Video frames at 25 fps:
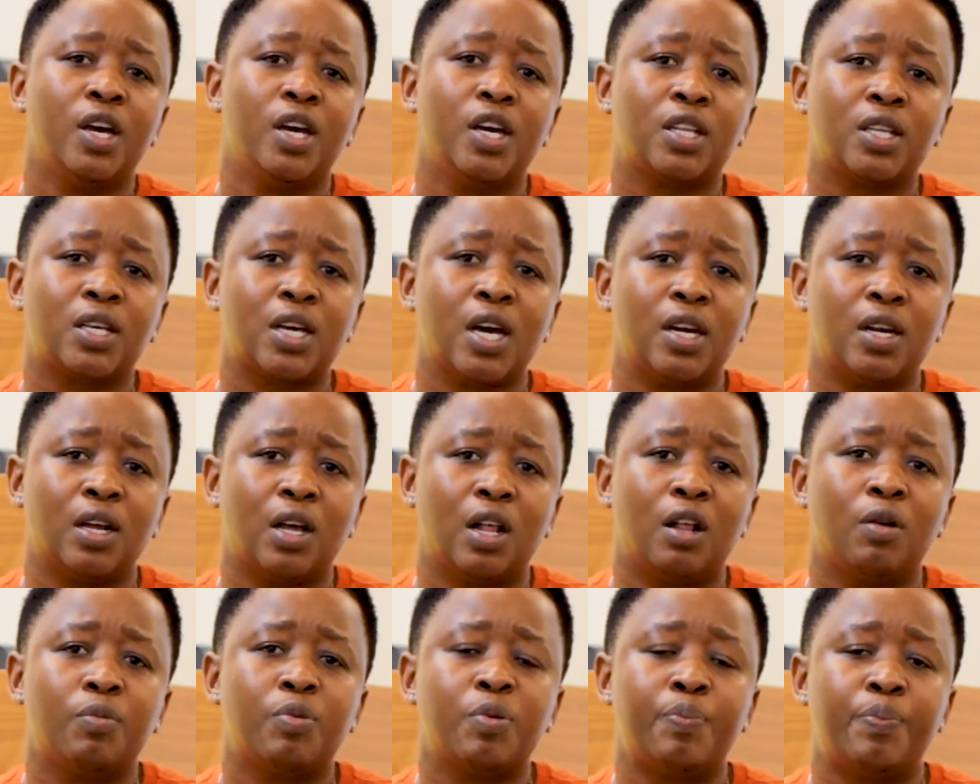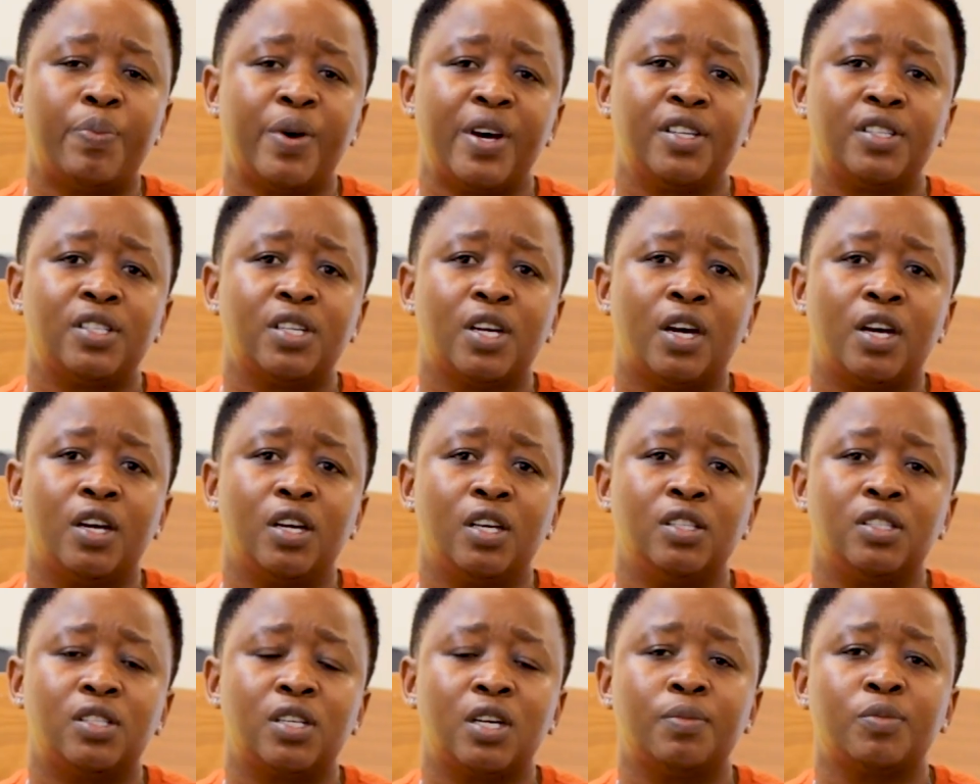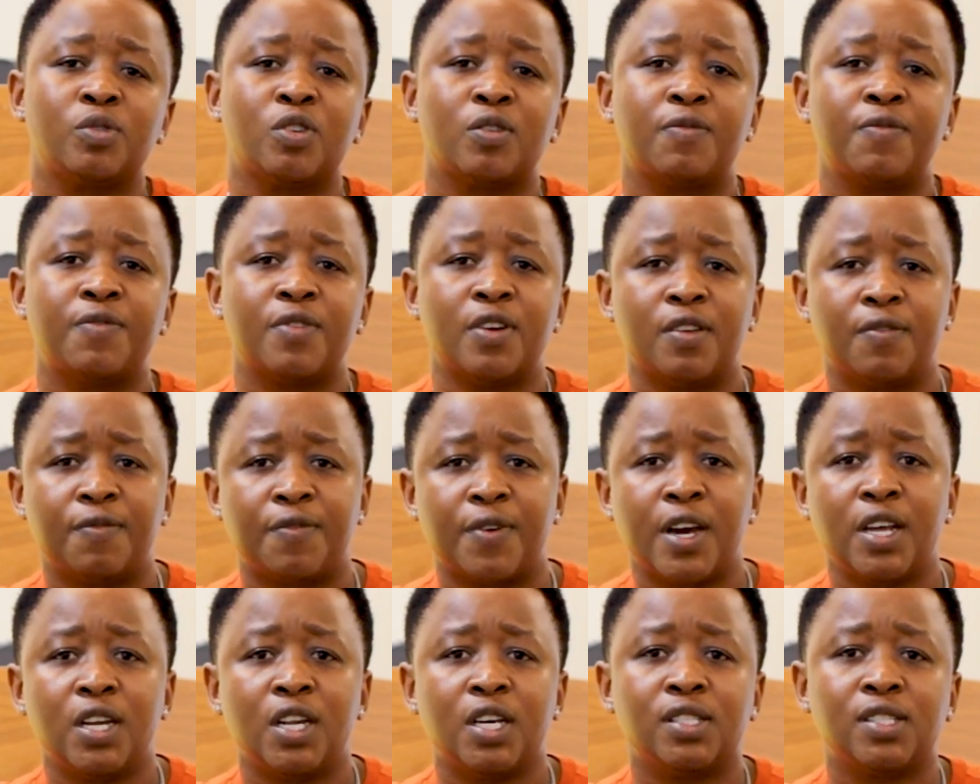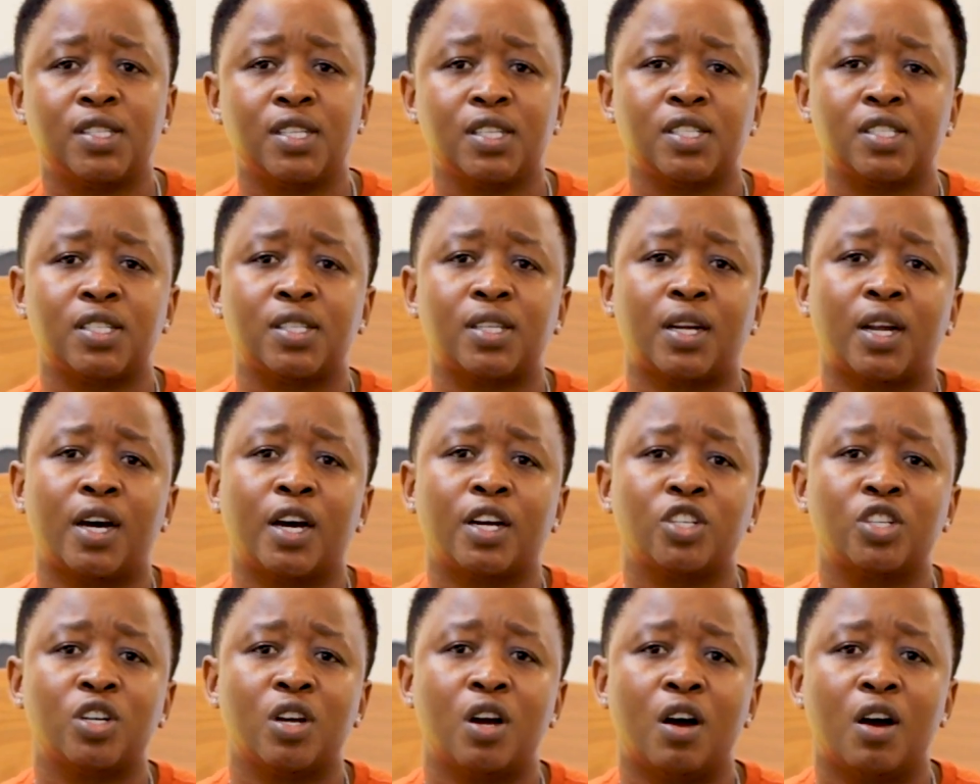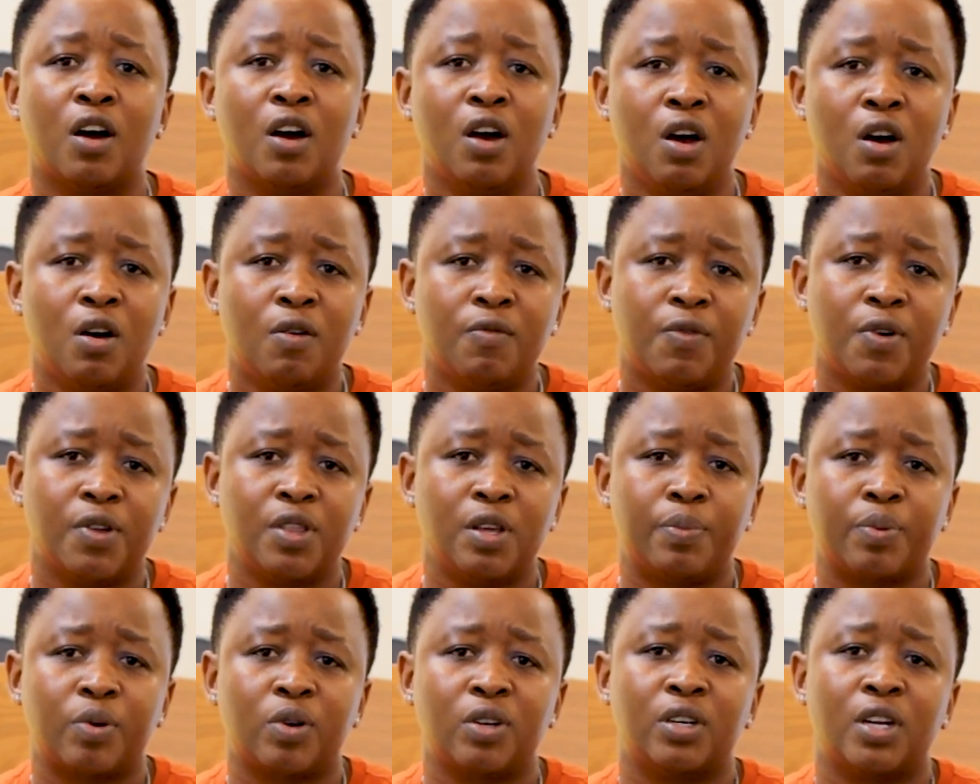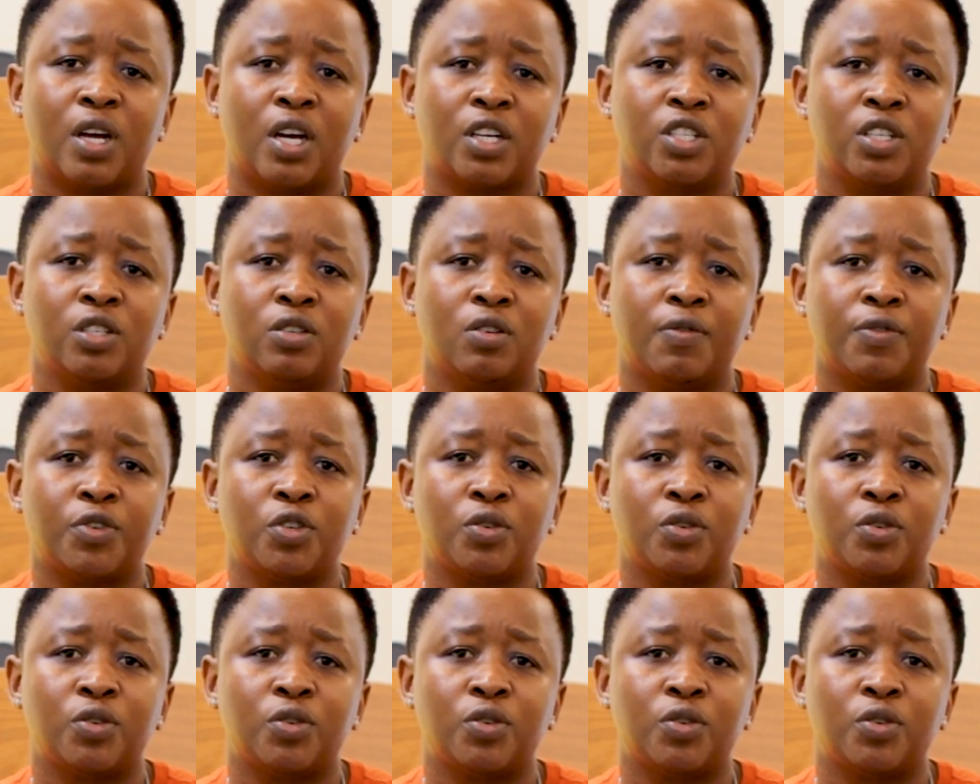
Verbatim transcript: it can help better in terms of uh, financing structure for the production of